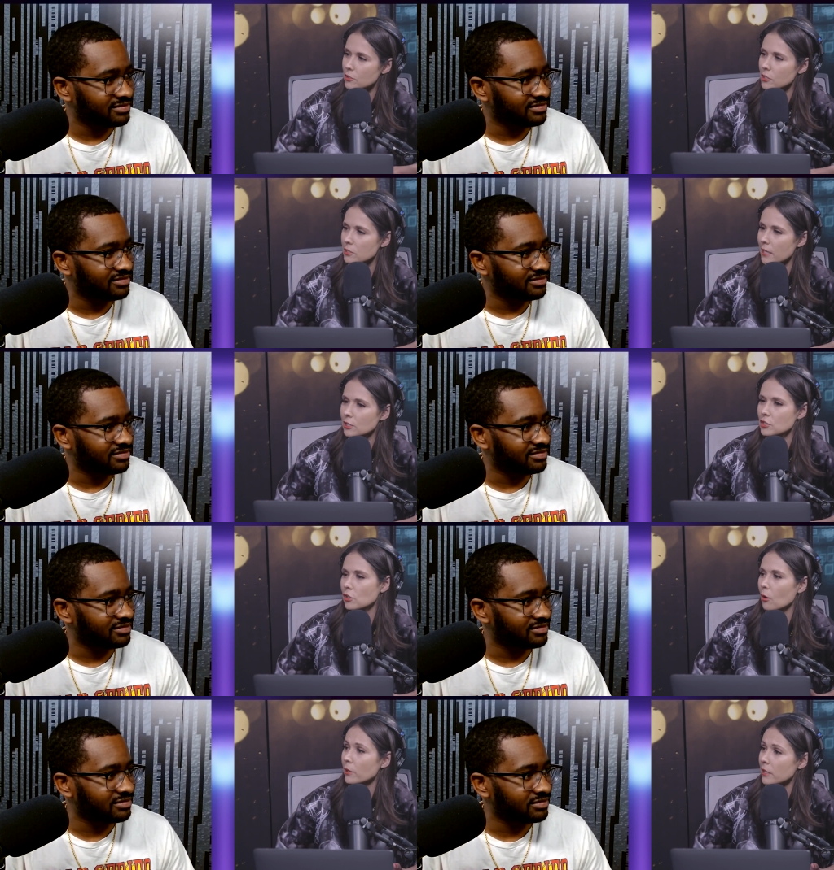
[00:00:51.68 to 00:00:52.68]
Speaker 1: too is like just
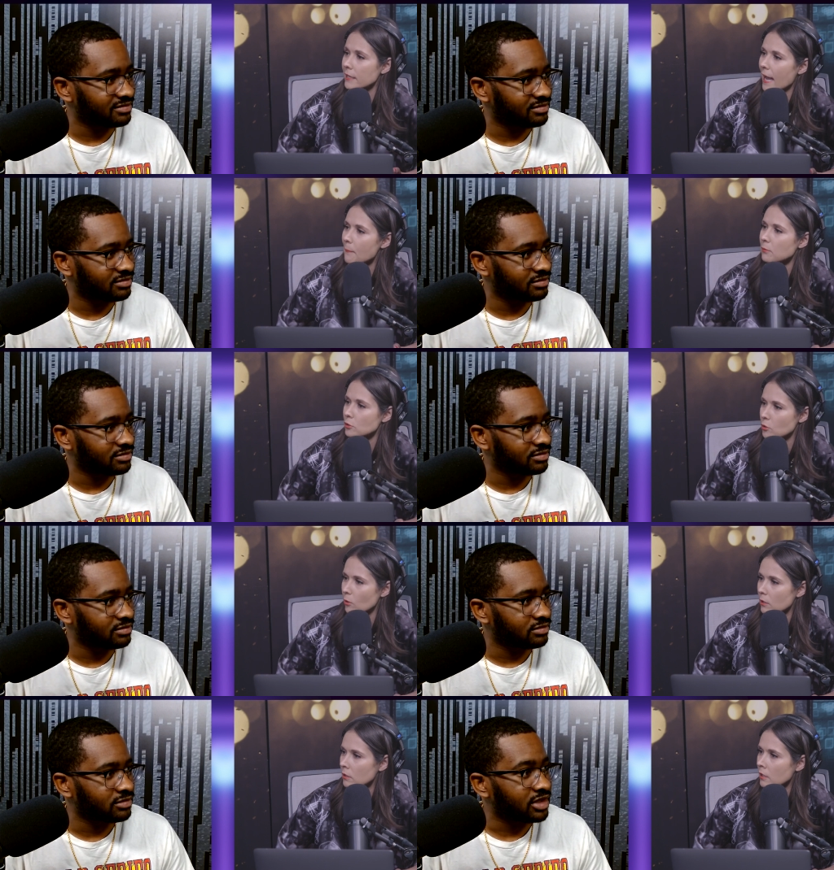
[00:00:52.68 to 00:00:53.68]
go into the Apple
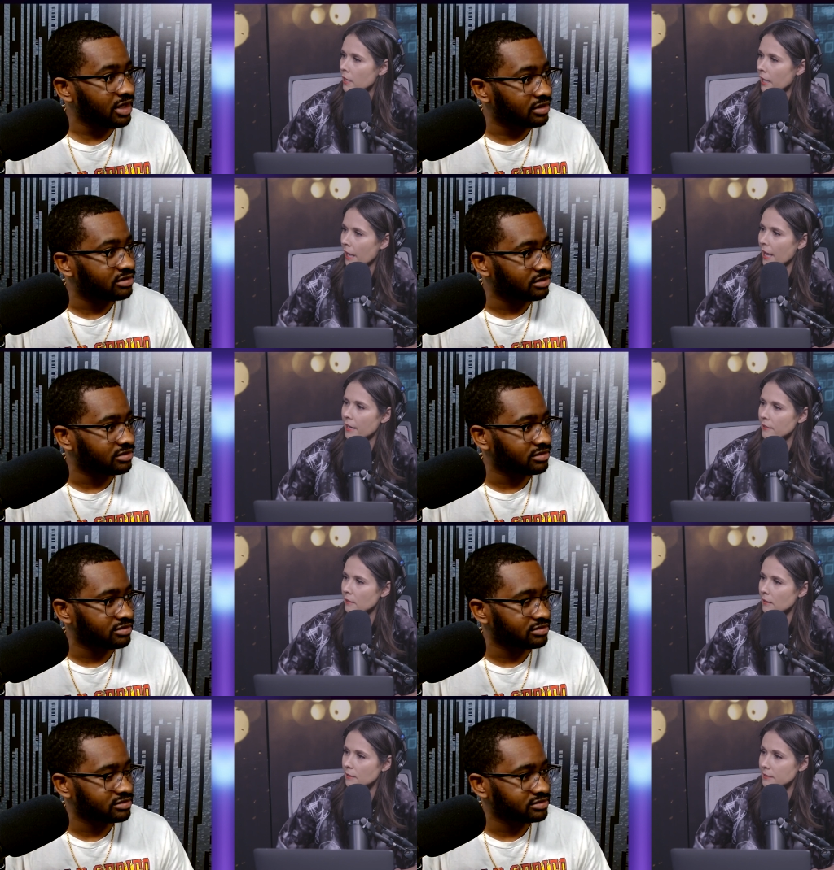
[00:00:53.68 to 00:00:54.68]
store. Yeah. And
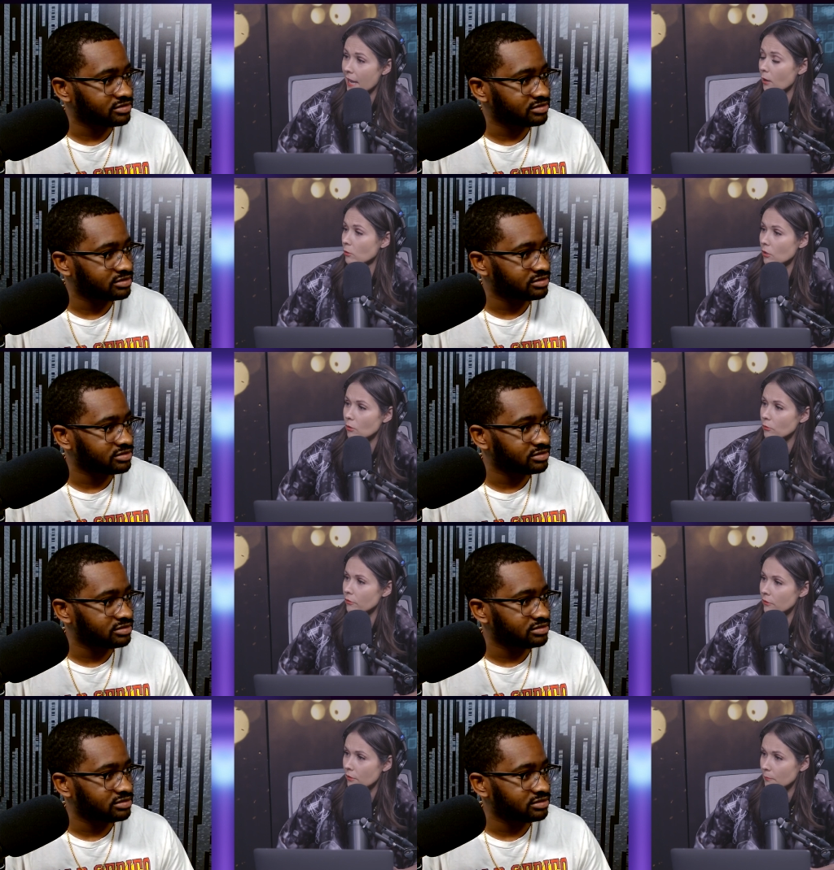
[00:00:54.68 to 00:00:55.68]
uh,
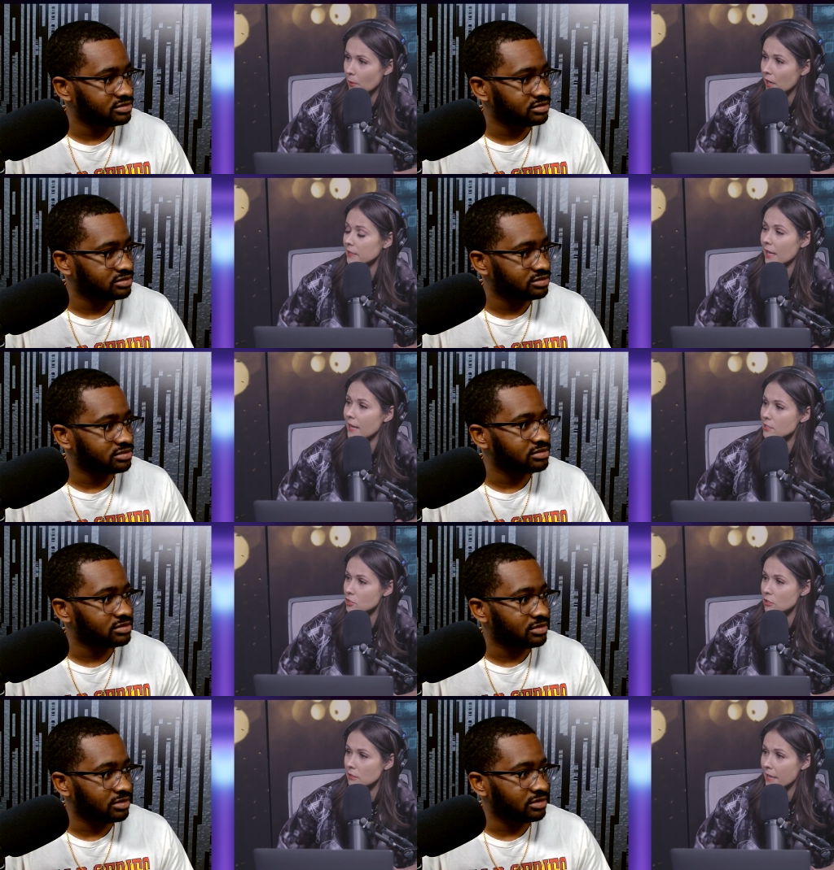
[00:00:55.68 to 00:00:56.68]
download the podcast
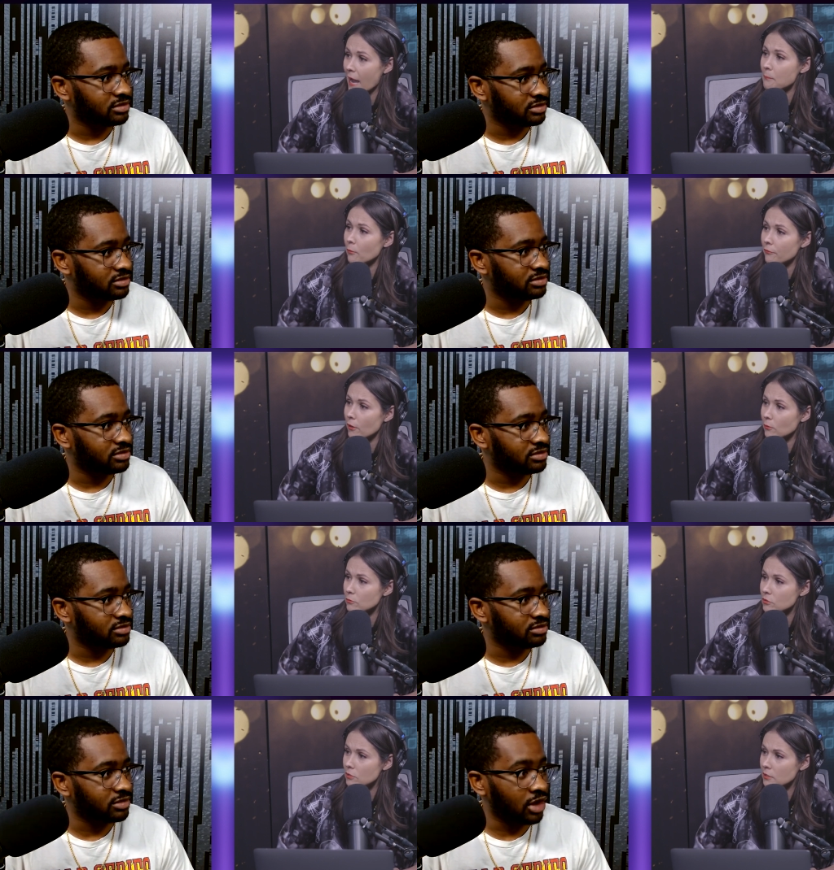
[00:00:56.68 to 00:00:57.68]
to the Apple
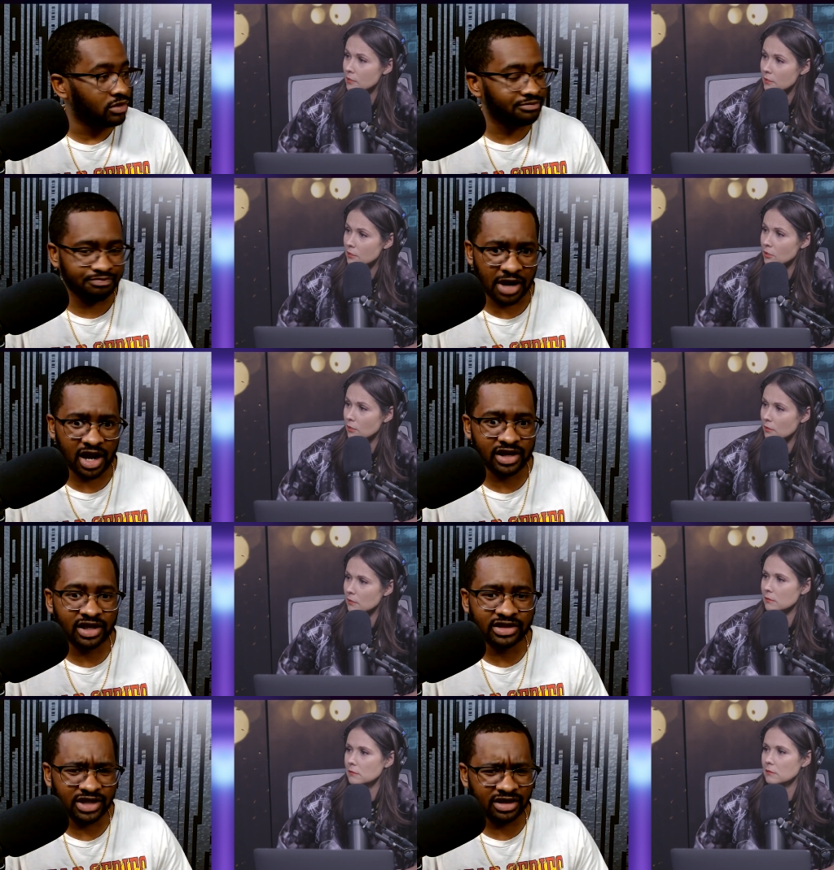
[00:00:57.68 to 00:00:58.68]
phones.
Speaker 2: Oh,
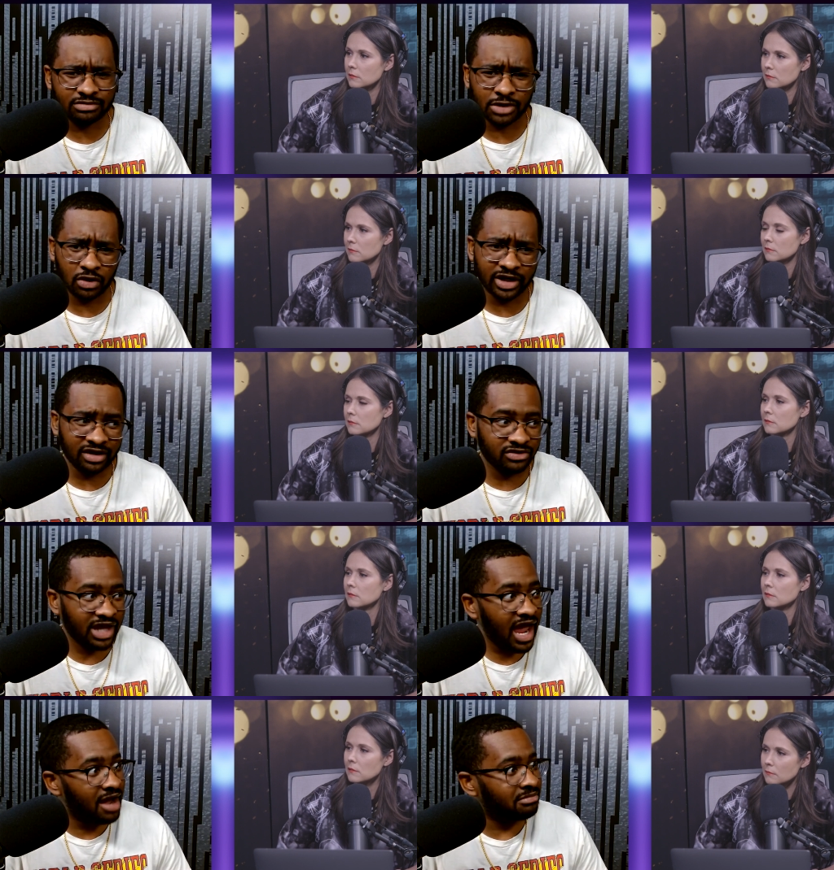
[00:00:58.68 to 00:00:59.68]
podcast! Hey, go download
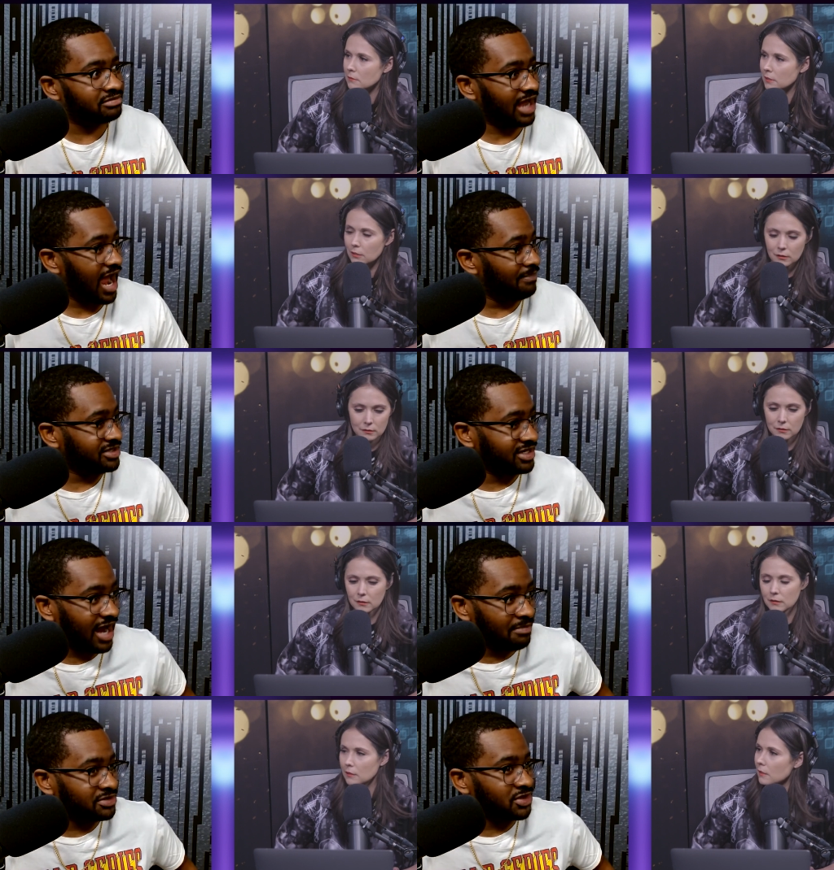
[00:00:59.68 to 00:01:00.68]
the app. The app is in the
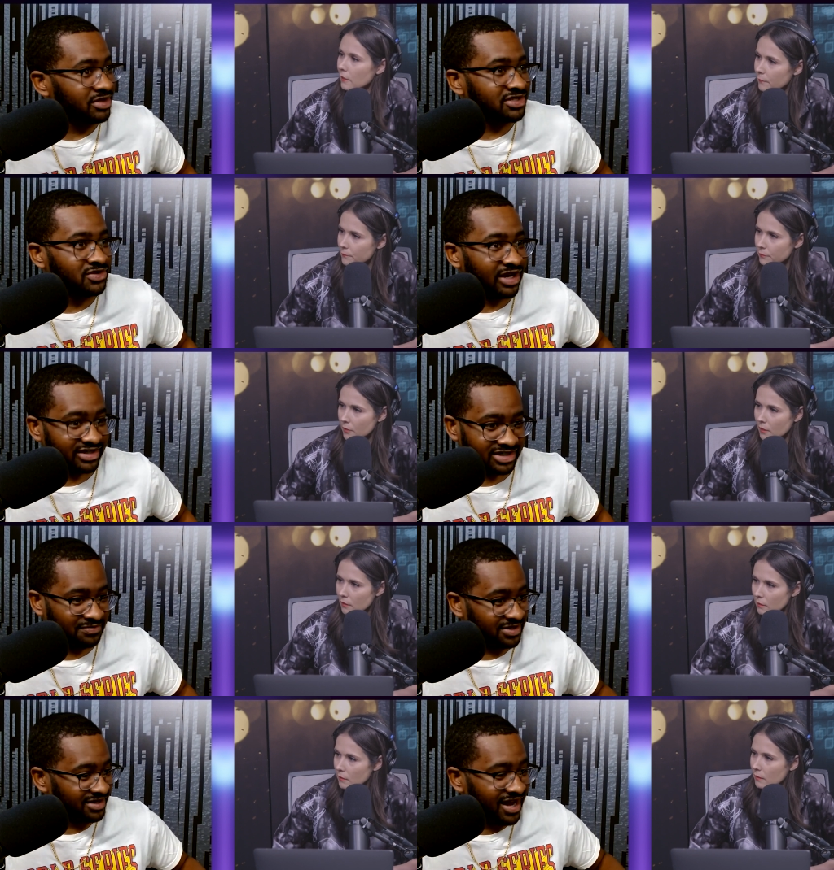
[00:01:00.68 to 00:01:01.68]
Apple store too.
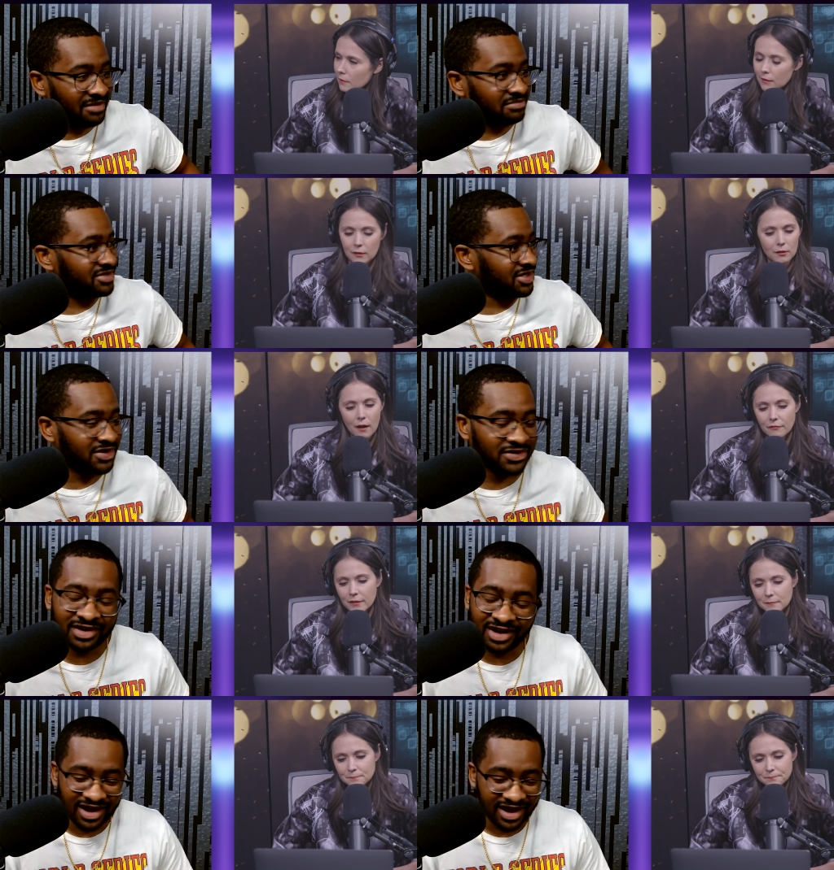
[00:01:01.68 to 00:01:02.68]
SGPN app. So, Love
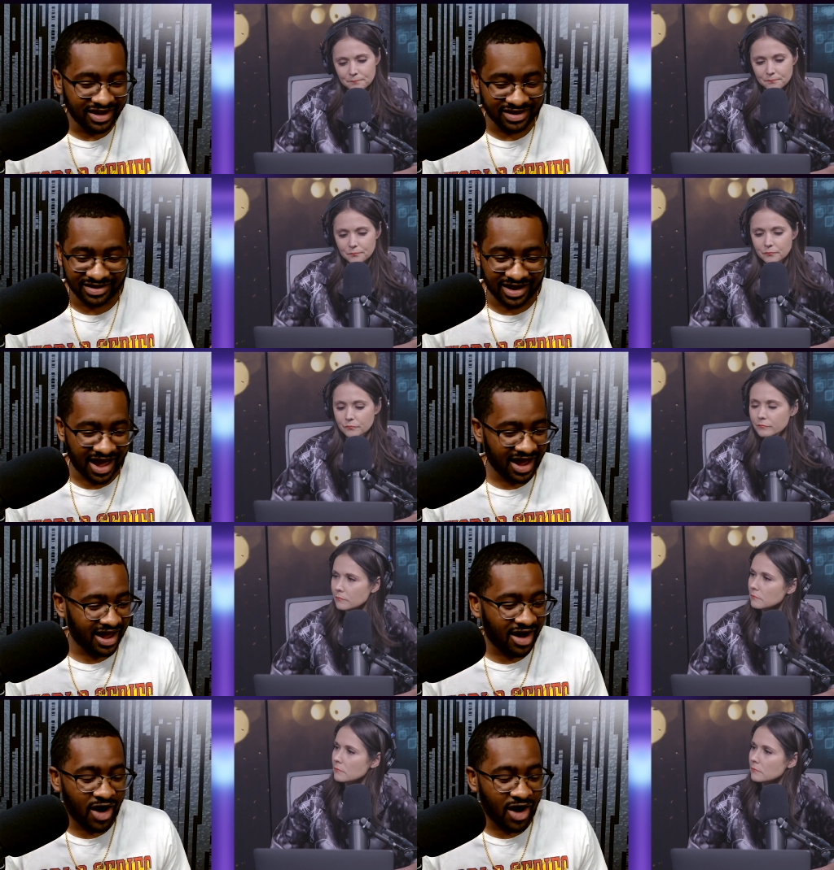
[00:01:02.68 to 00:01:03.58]
it. Hey, I, I